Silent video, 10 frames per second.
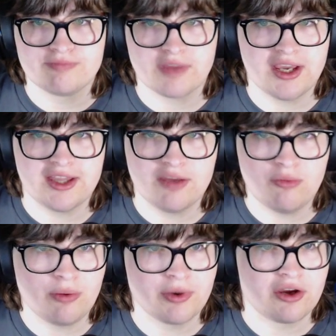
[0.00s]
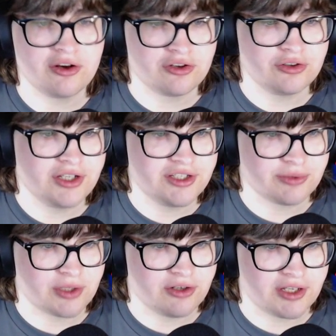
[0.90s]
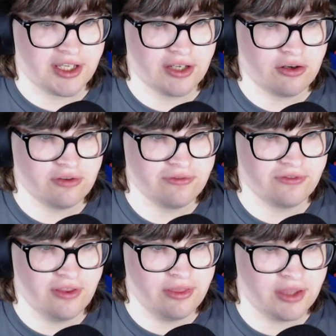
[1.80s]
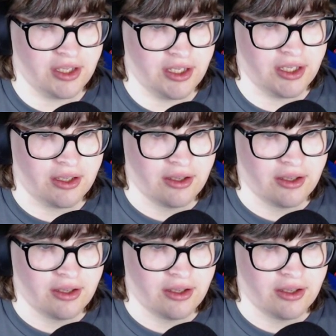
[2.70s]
And then what we're going to do is we're going to kick off the